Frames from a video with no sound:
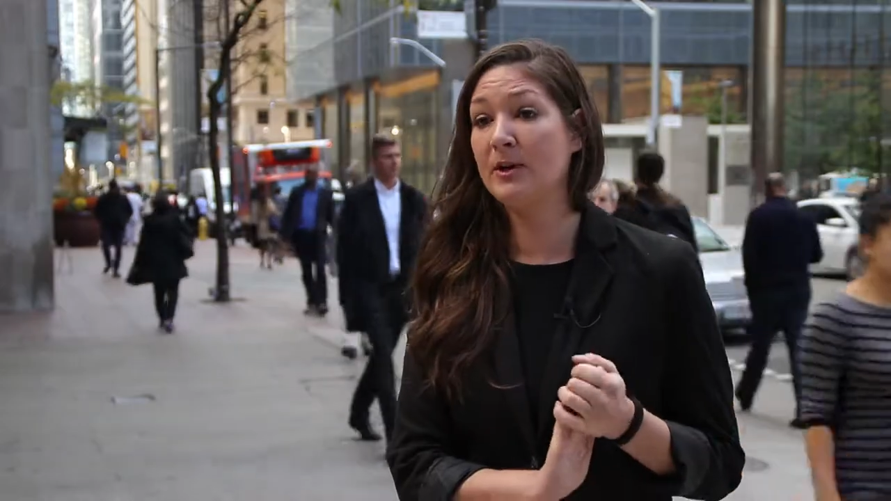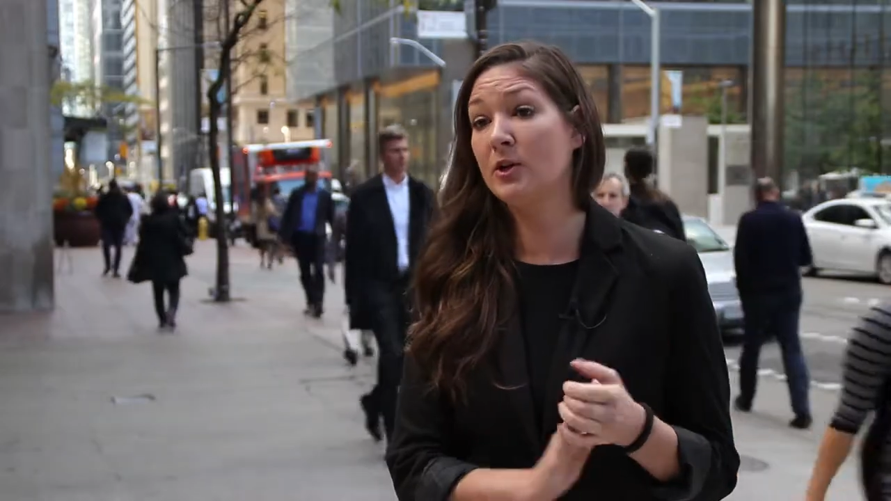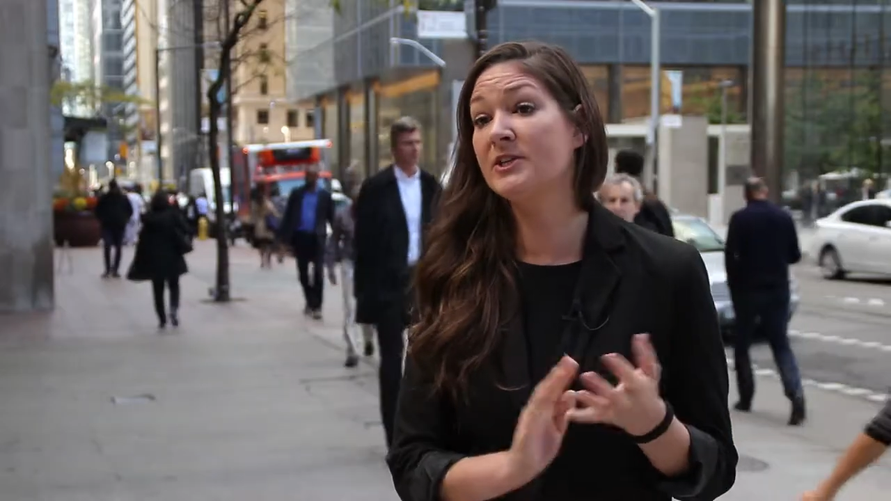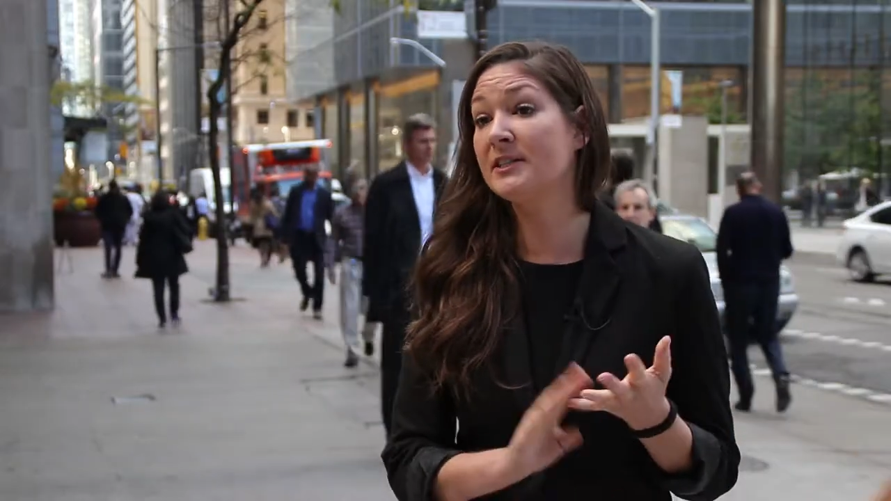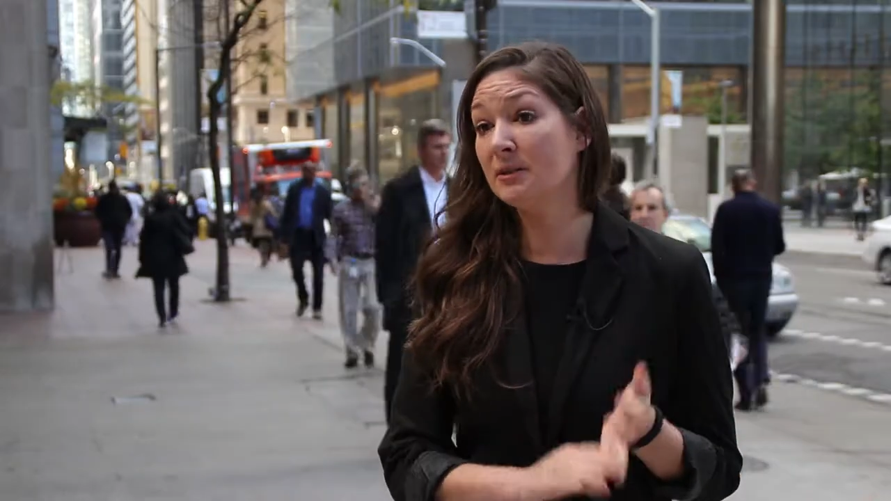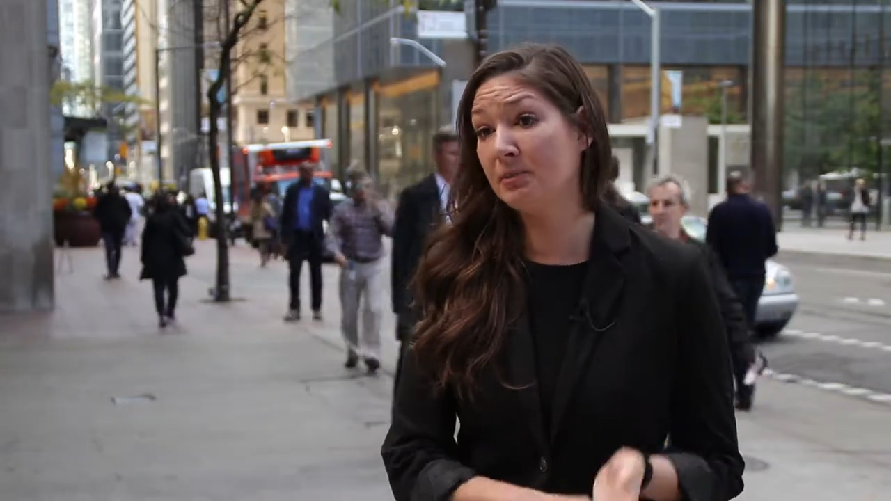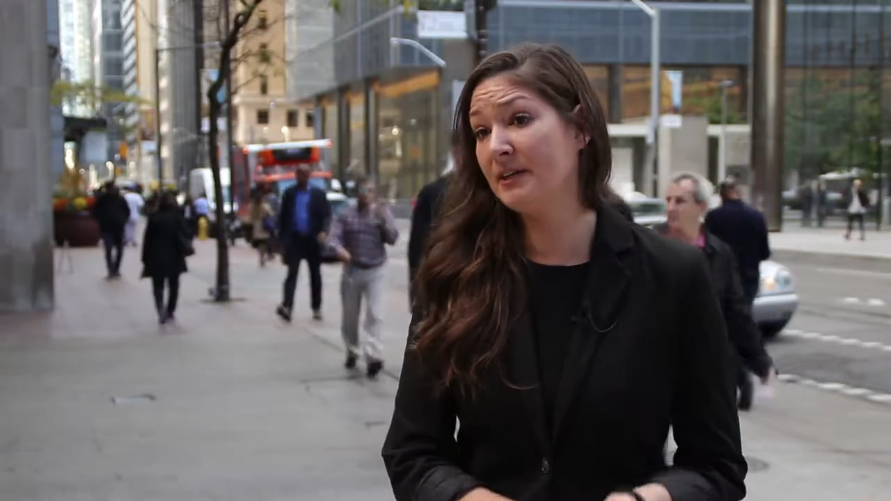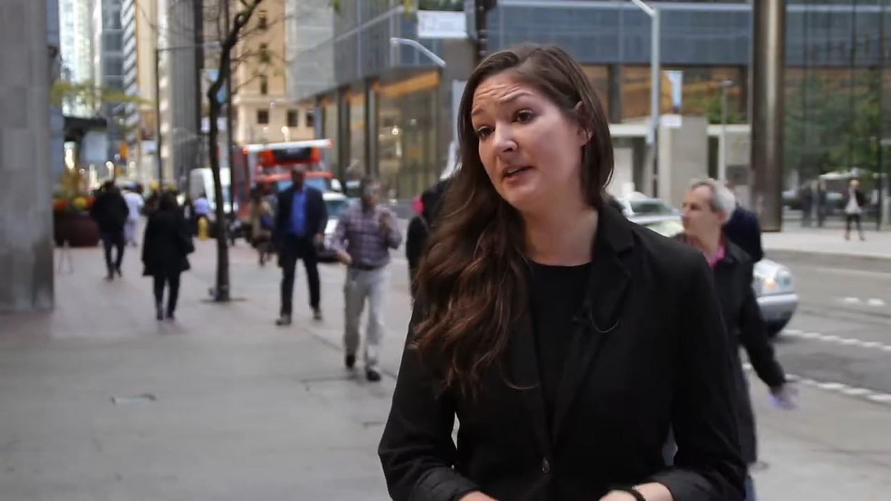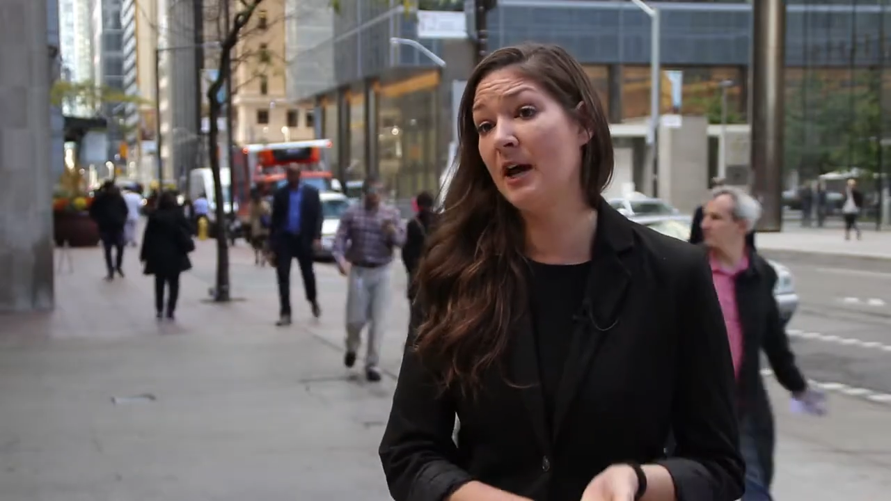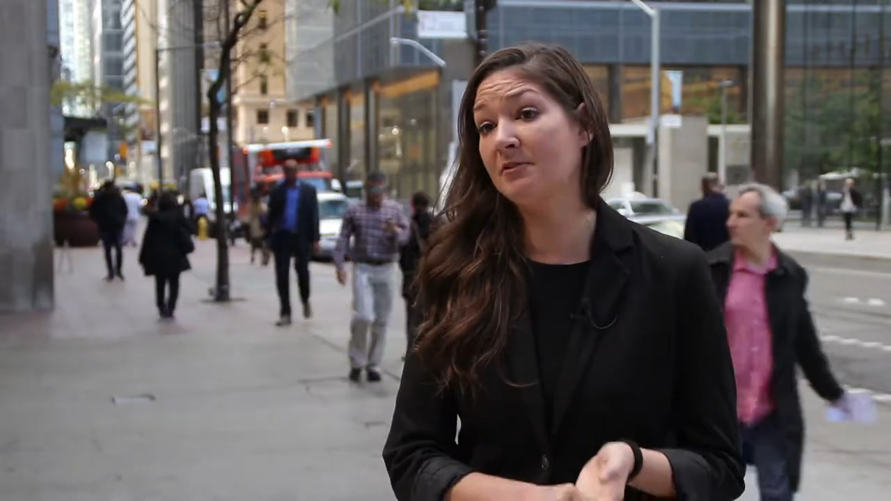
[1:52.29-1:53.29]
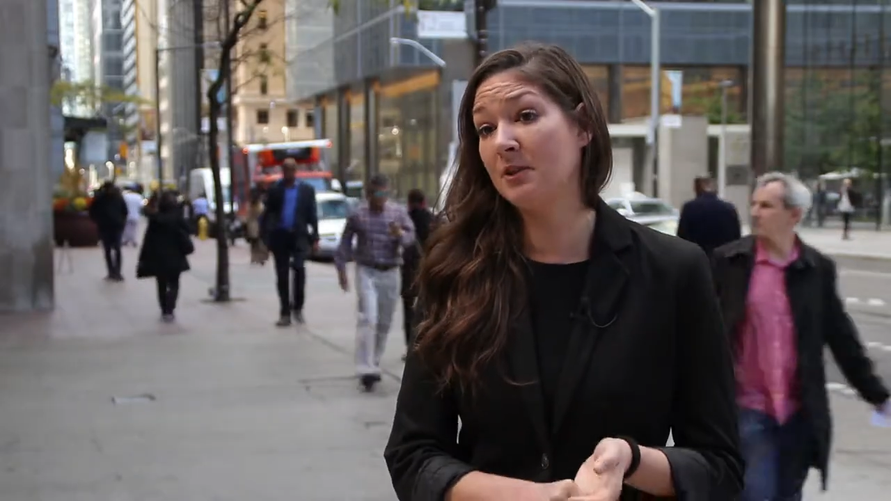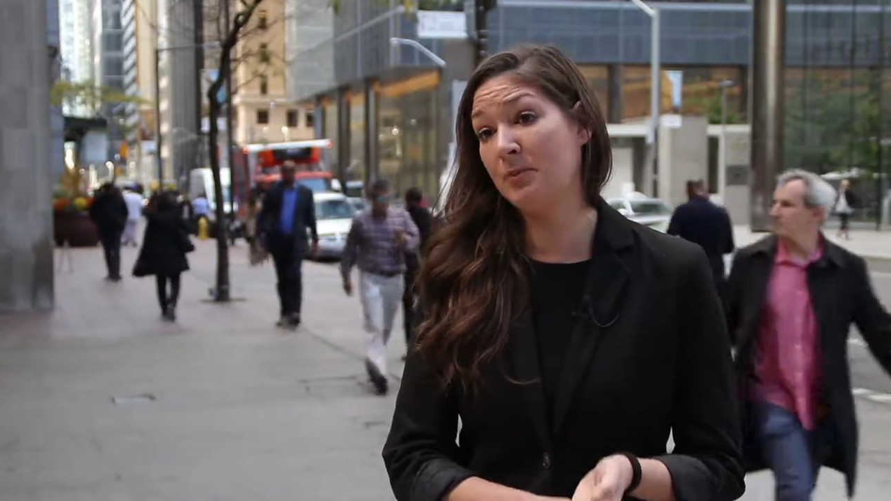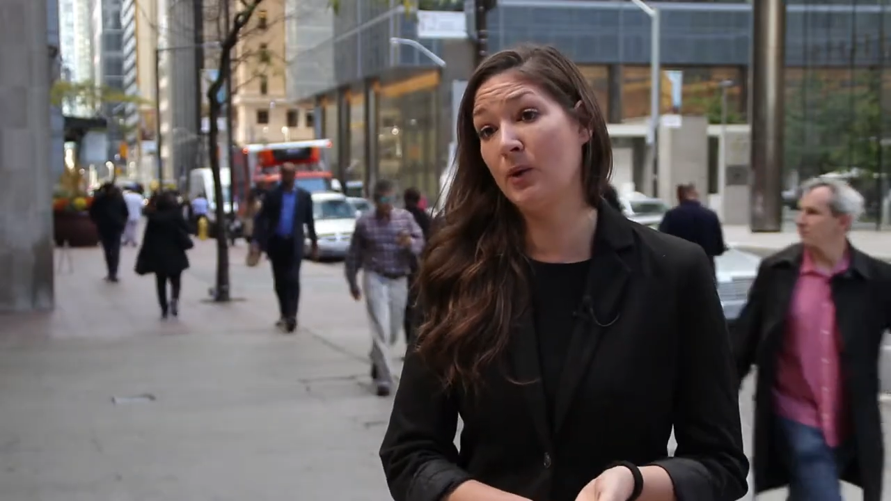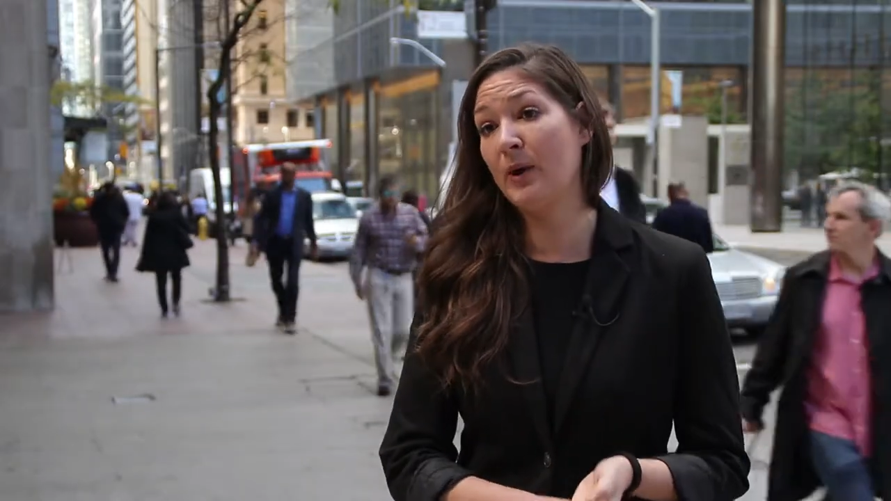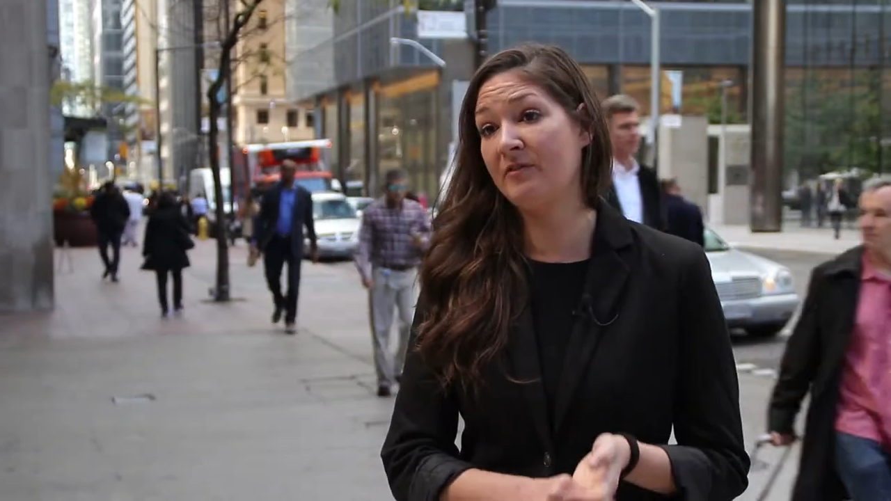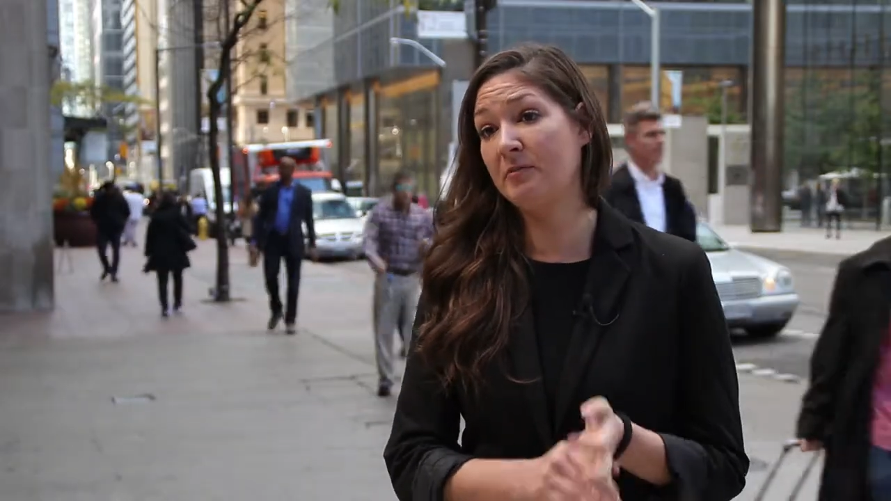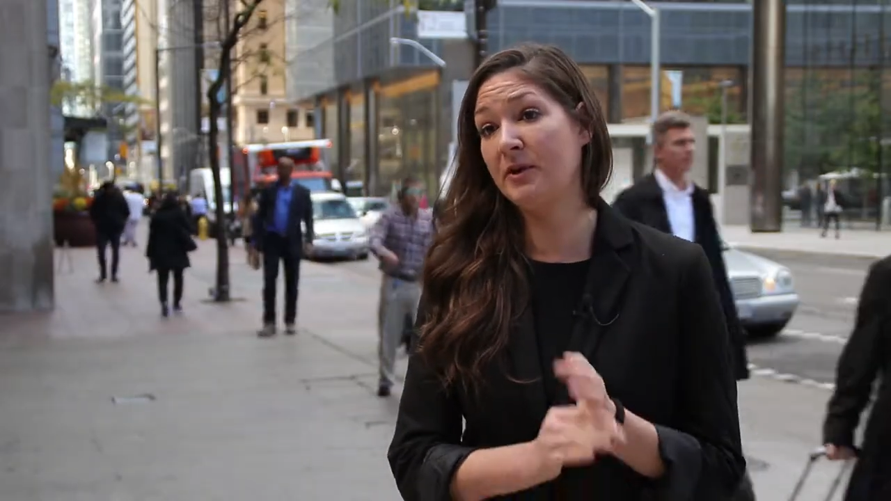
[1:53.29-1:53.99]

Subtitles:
but you're disciplined enough to be away from